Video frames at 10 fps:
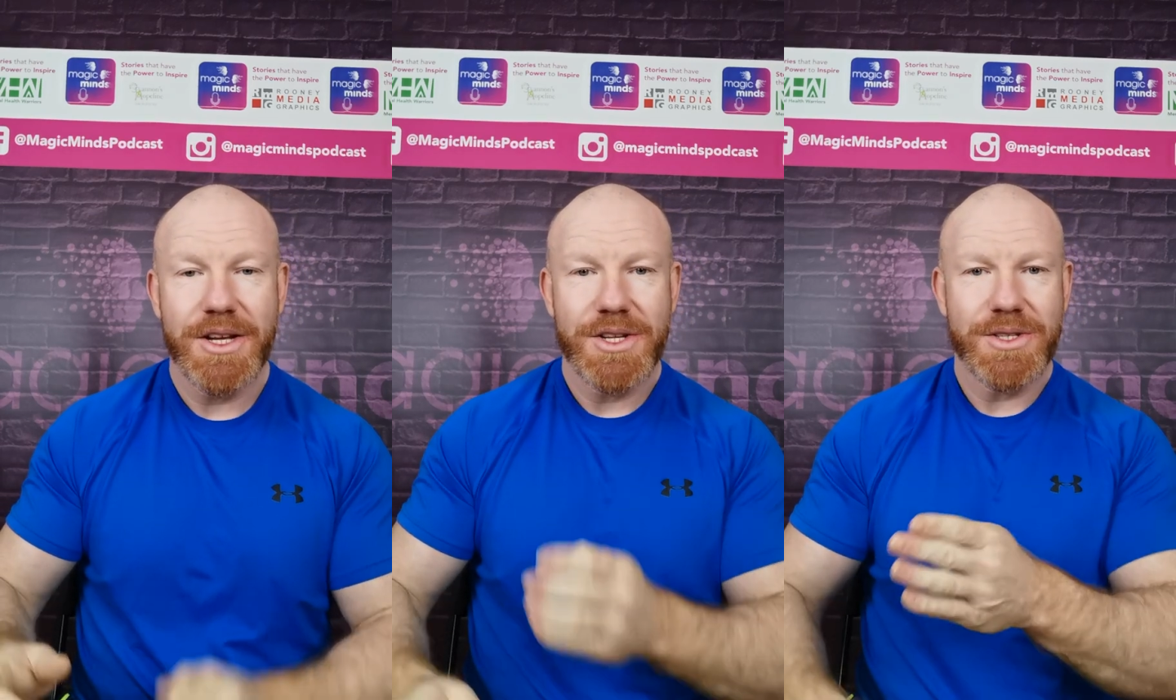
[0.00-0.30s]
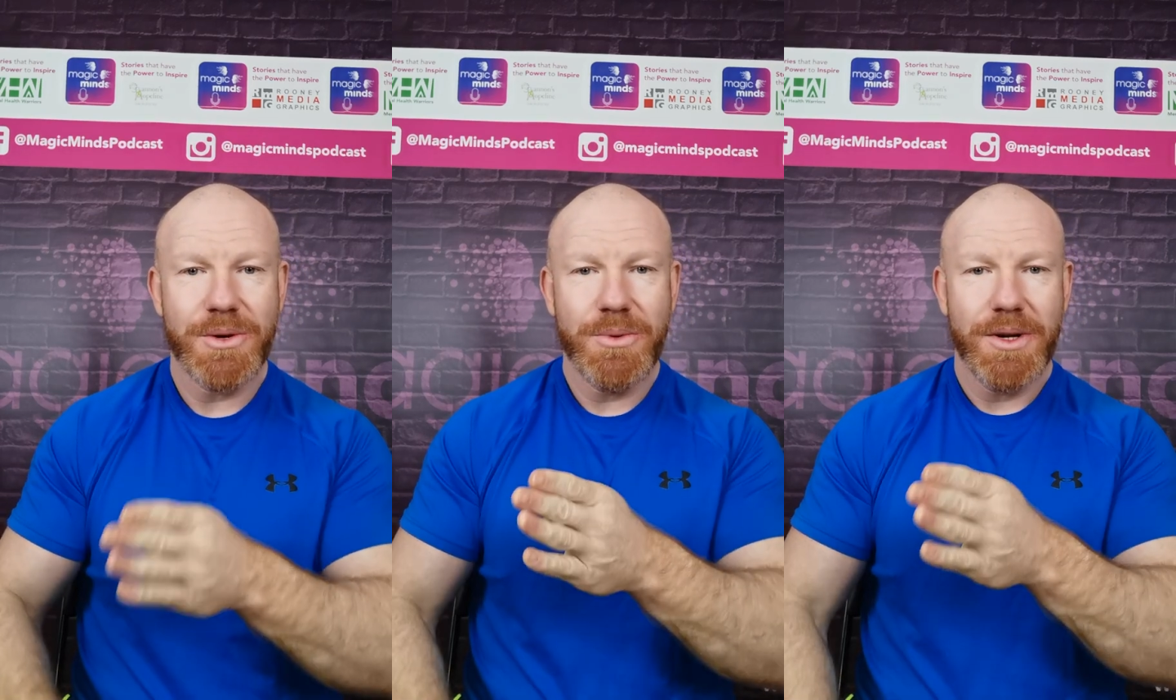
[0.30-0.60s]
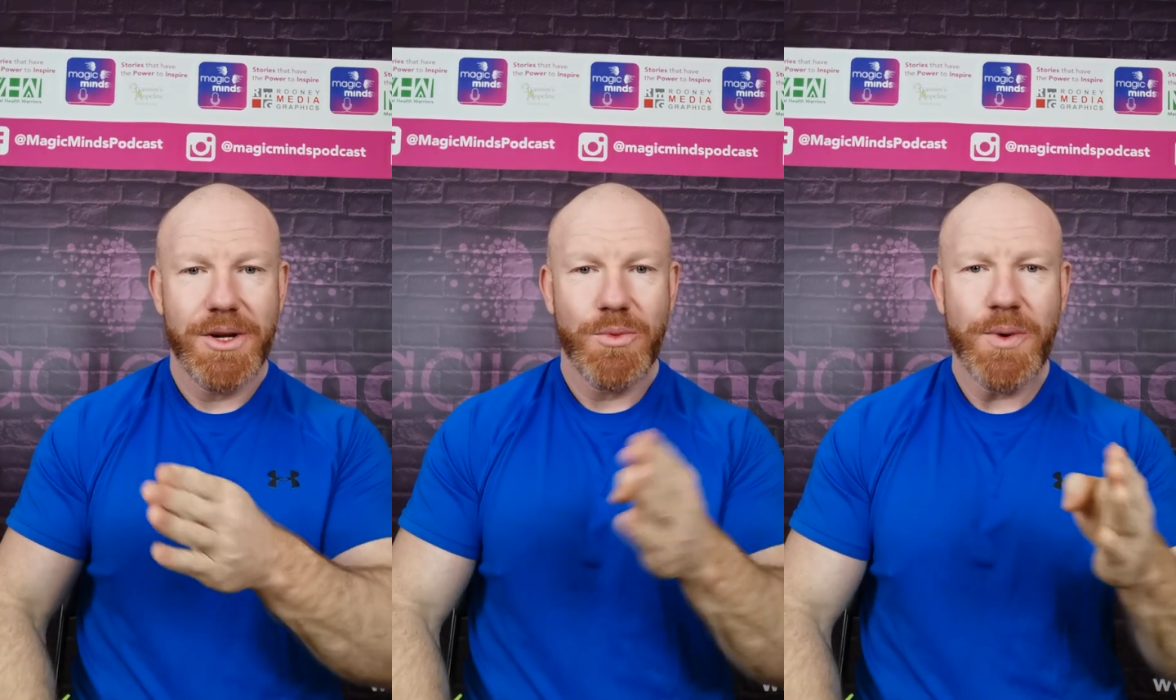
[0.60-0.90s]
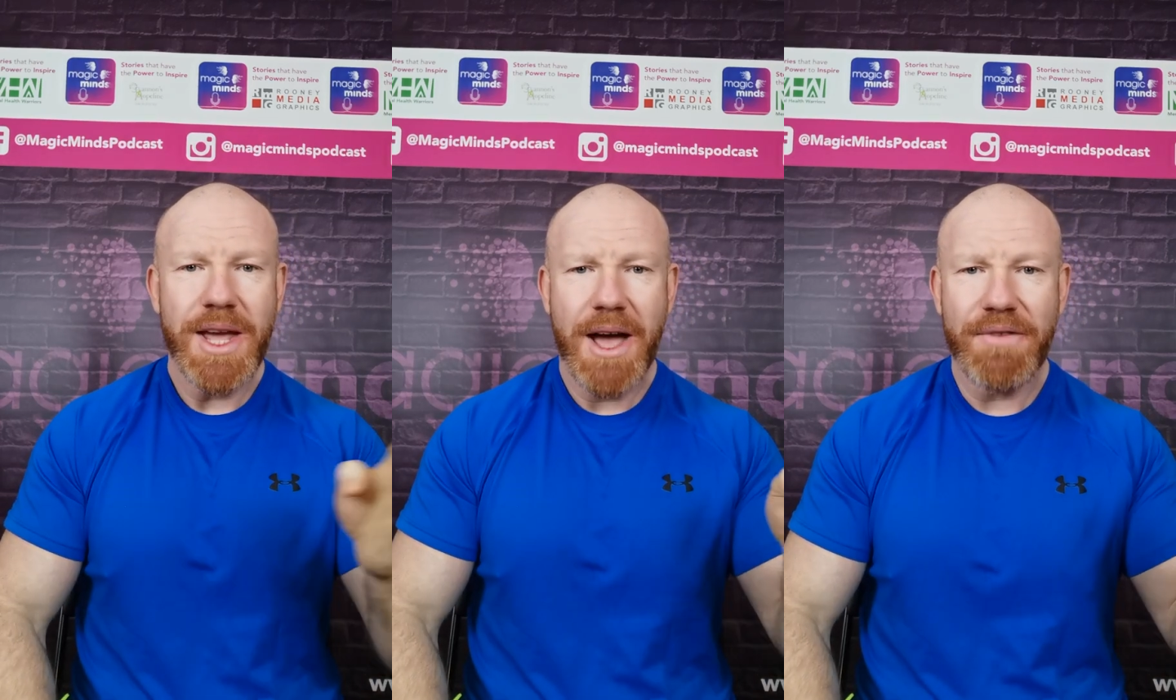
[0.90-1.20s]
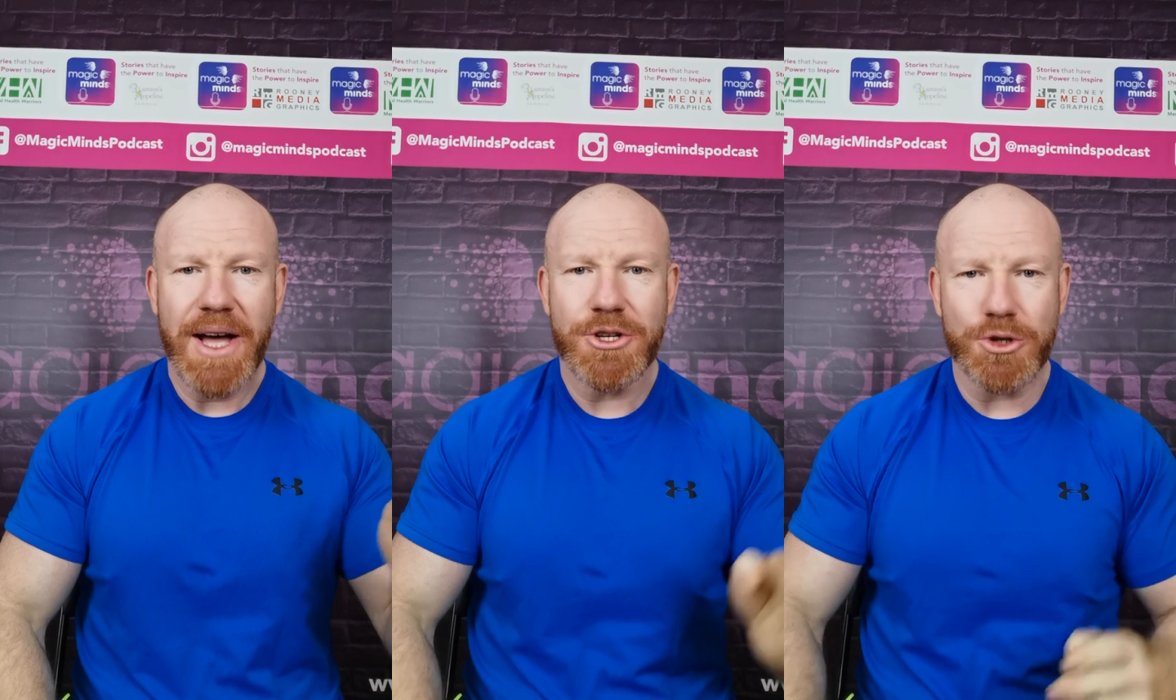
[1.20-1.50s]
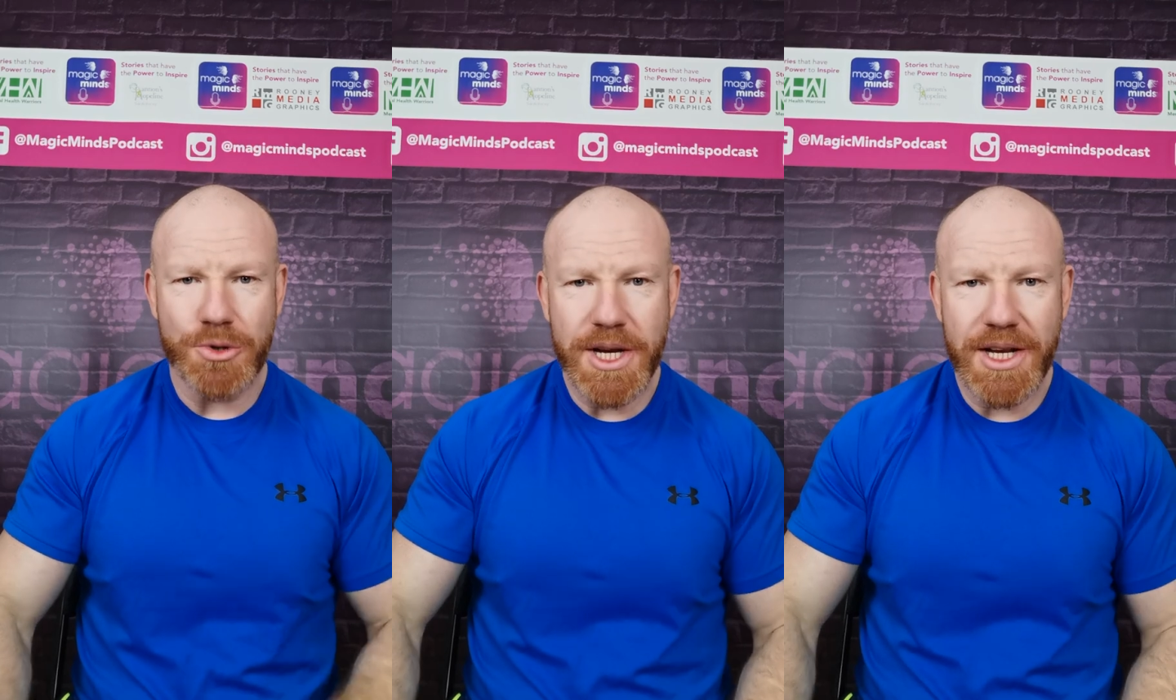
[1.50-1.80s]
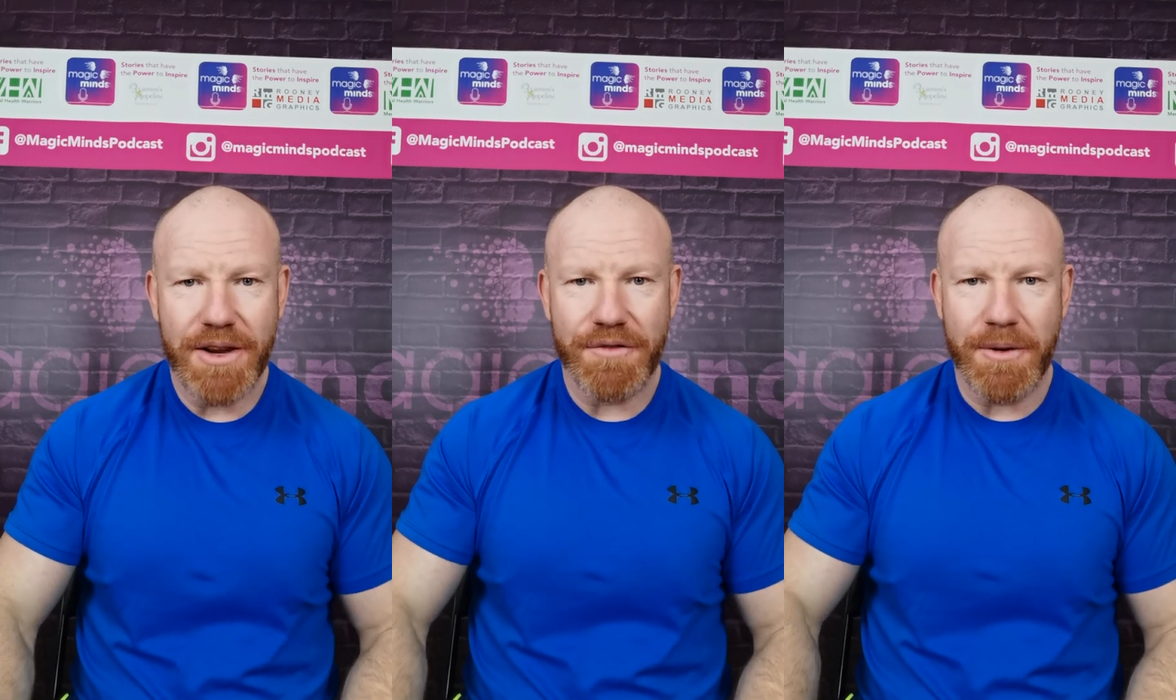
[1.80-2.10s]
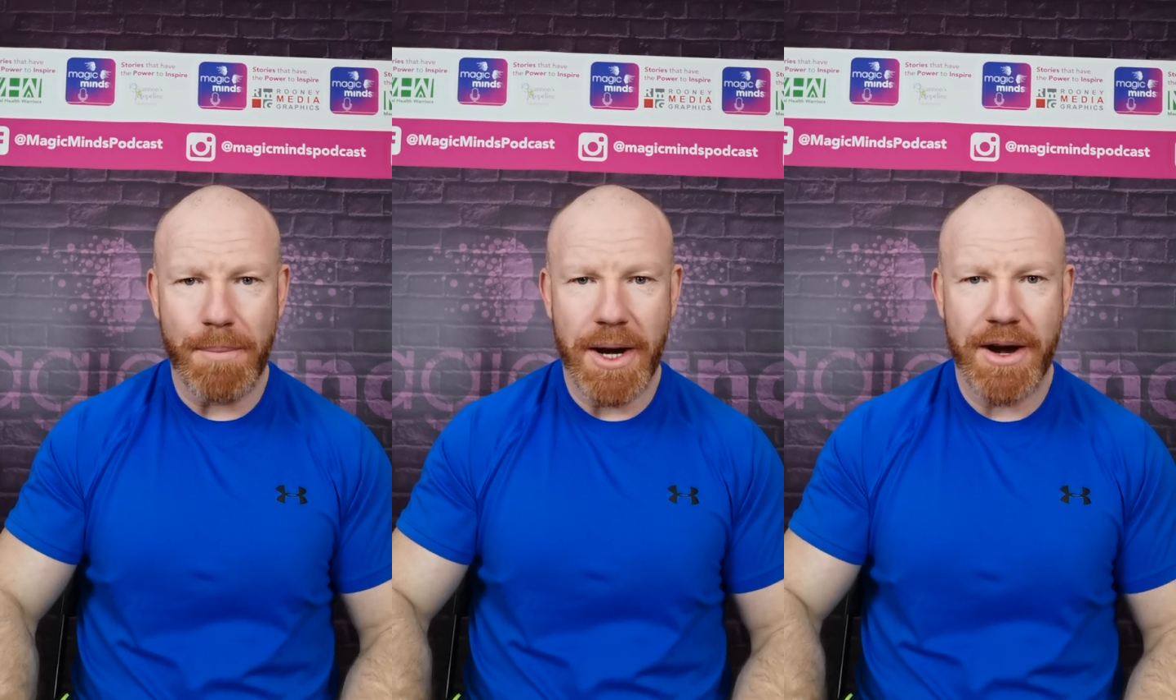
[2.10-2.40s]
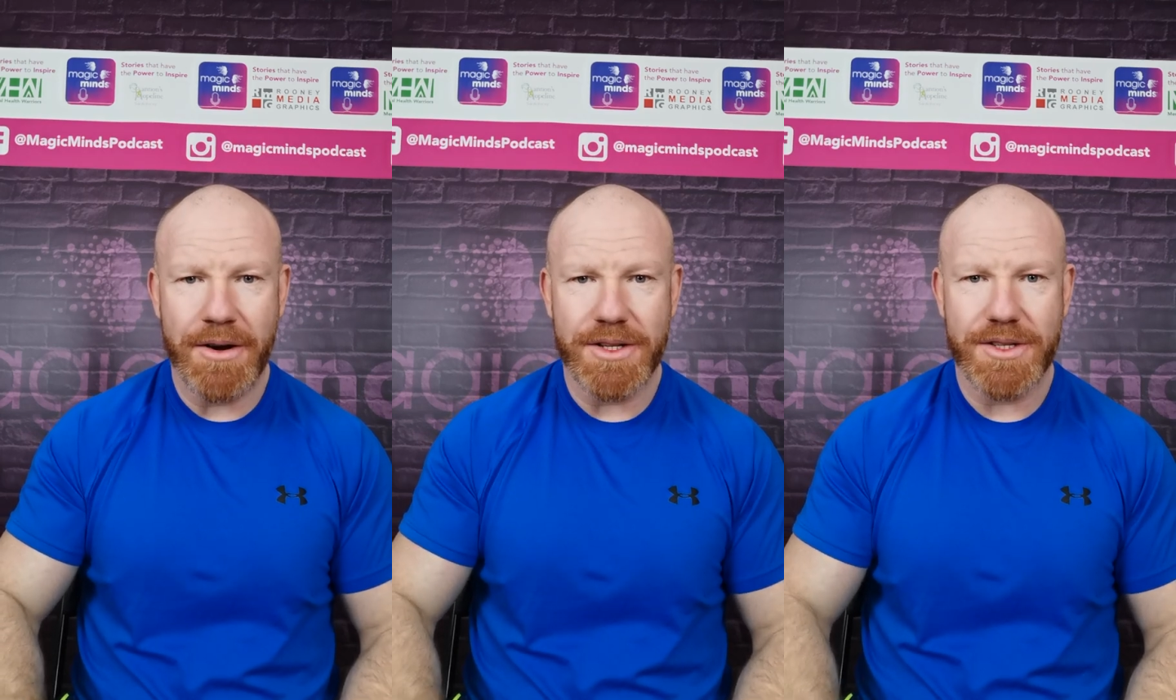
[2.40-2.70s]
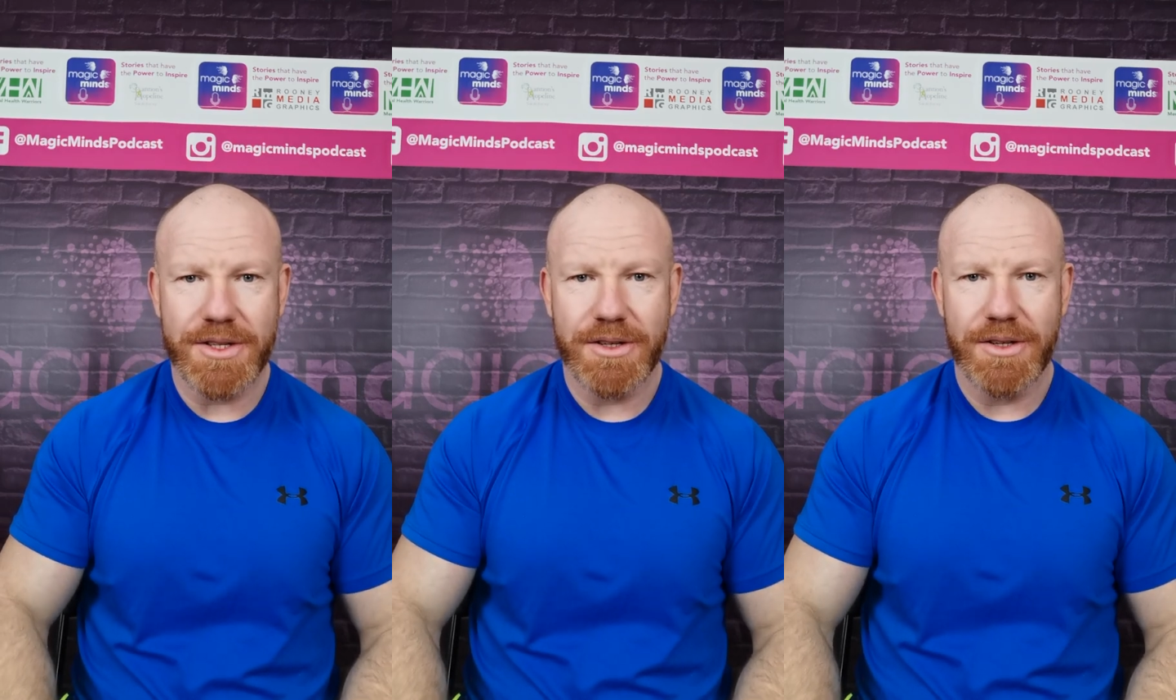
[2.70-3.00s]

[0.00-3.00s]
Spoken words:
So we have had three different parents.